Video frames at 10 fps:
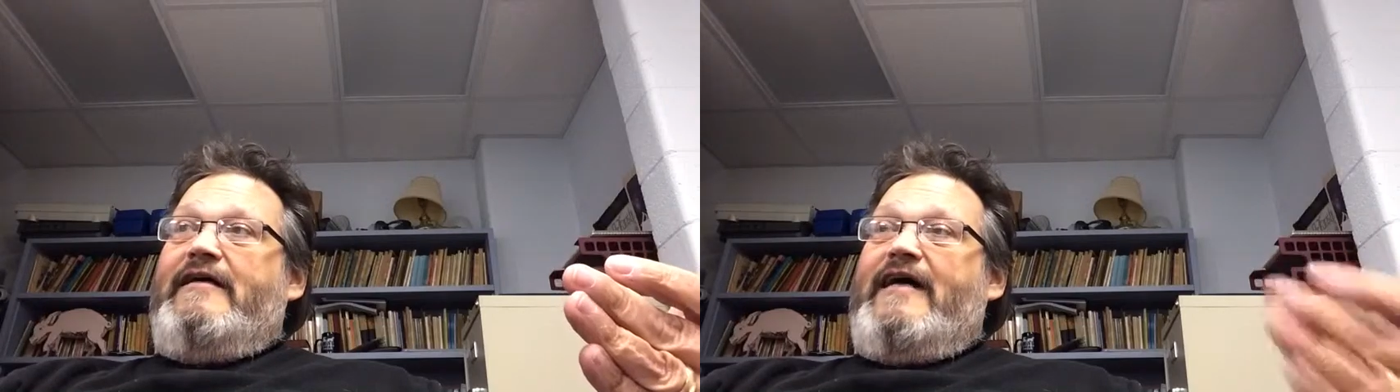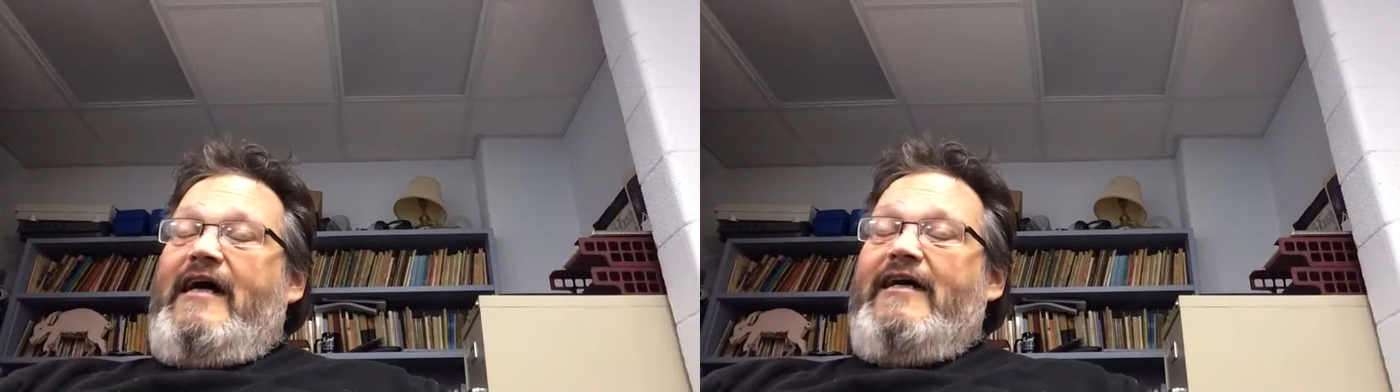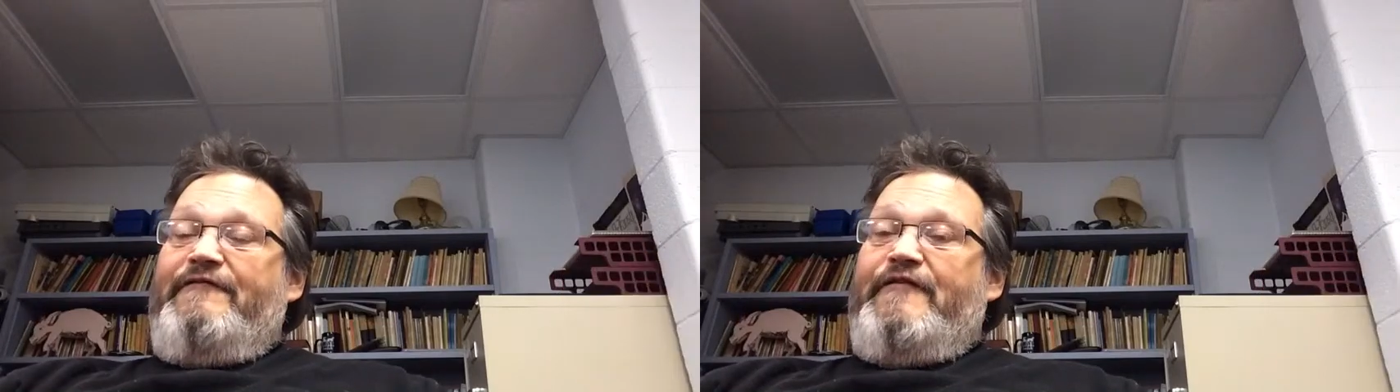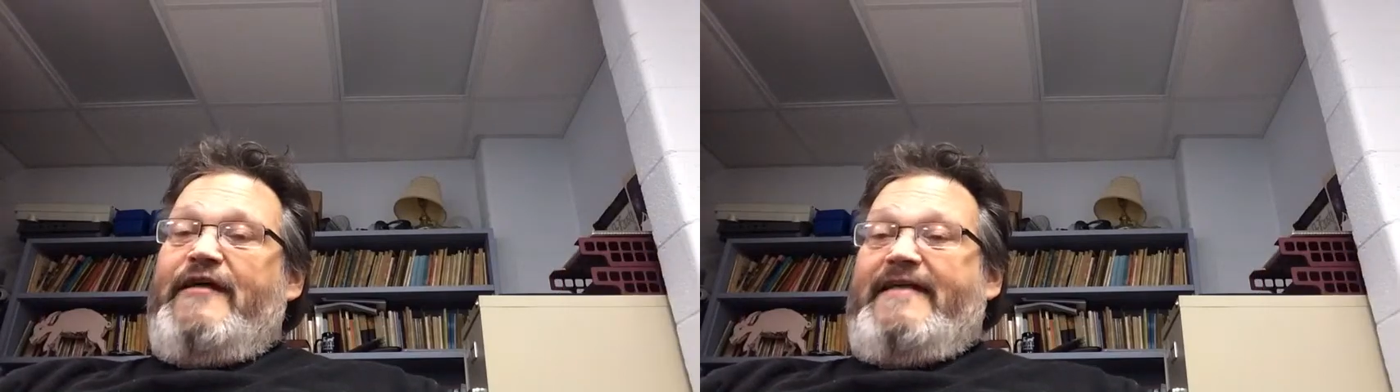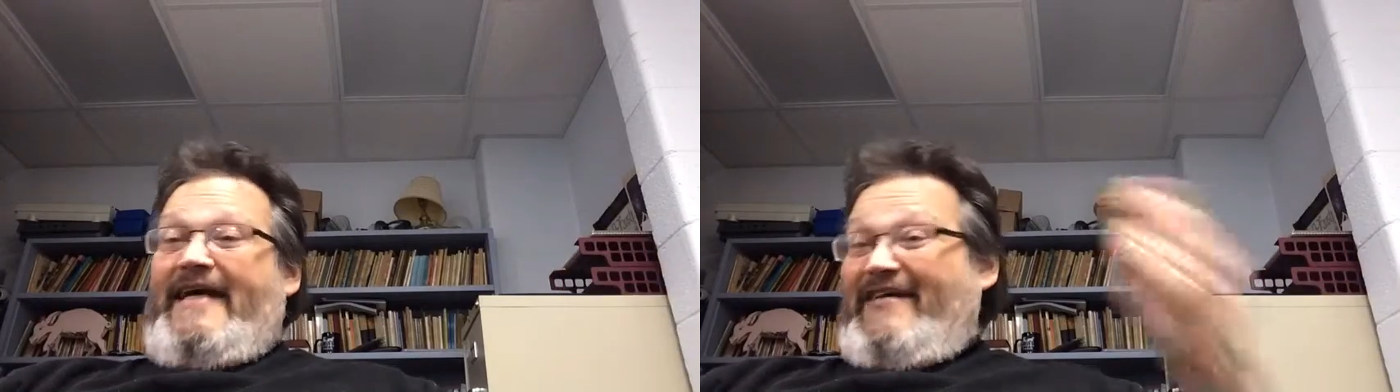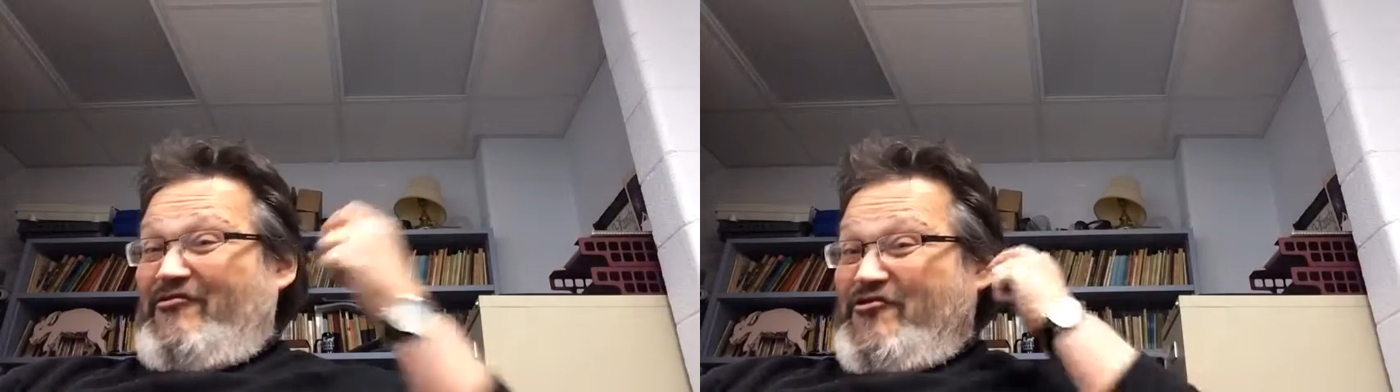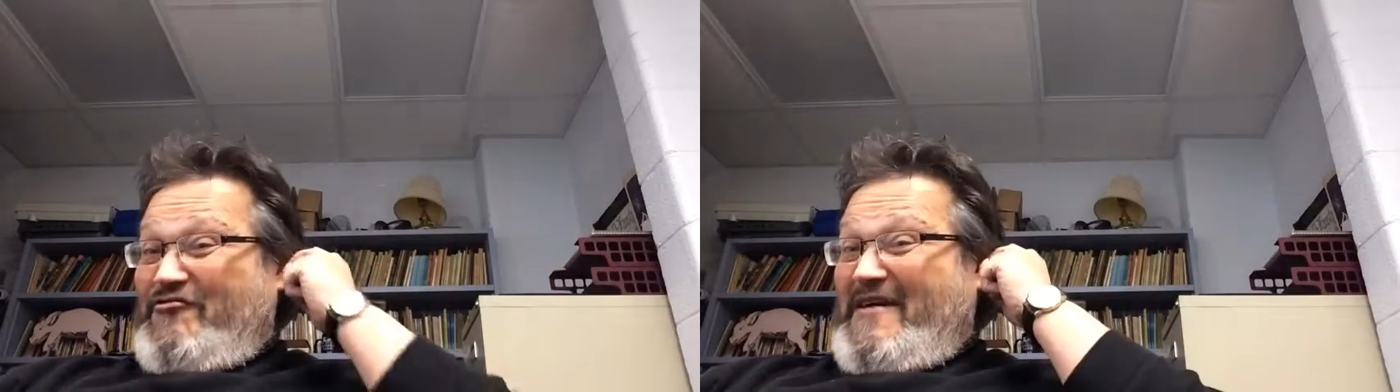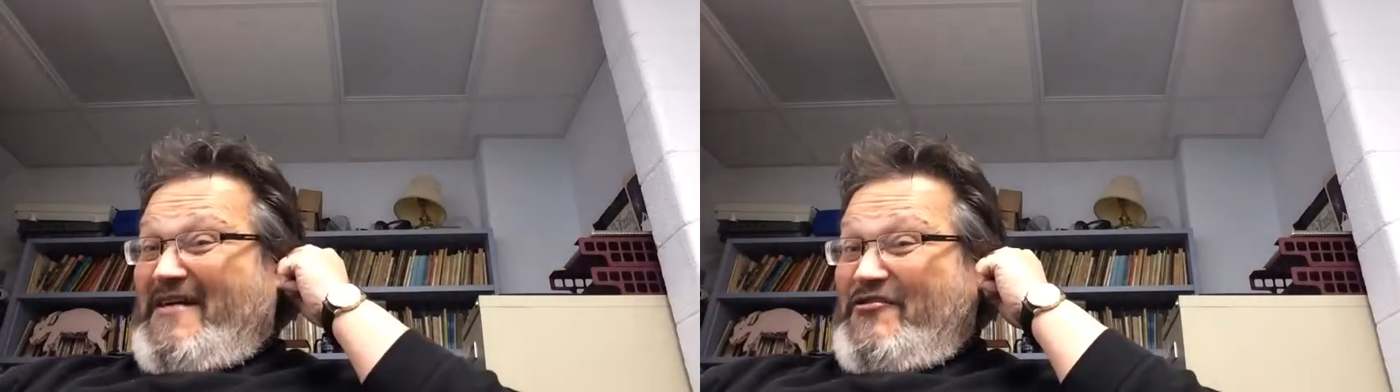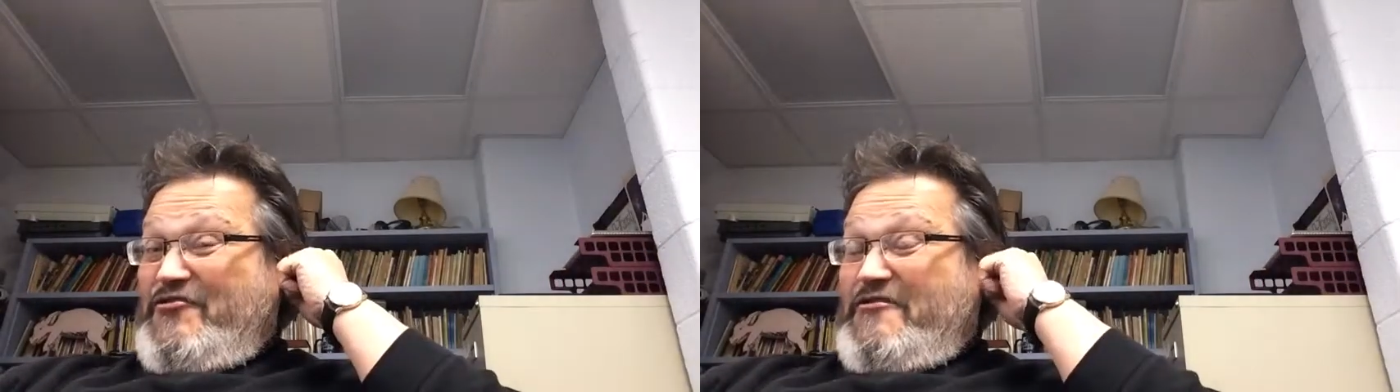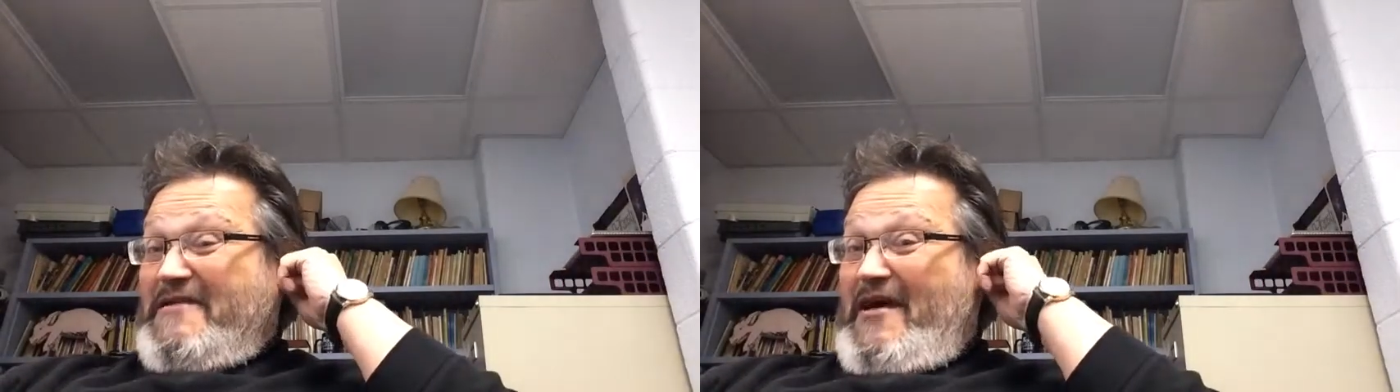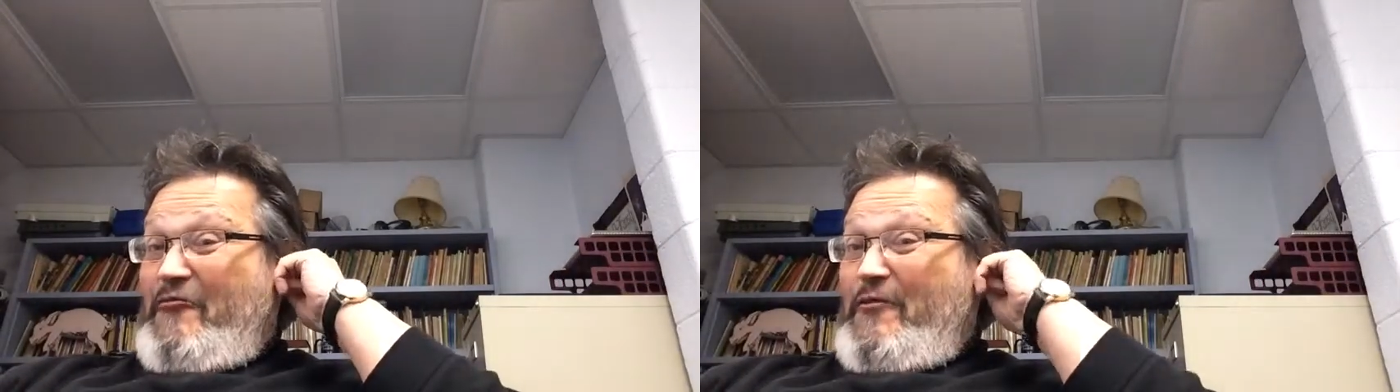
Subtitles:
conflict and stress during that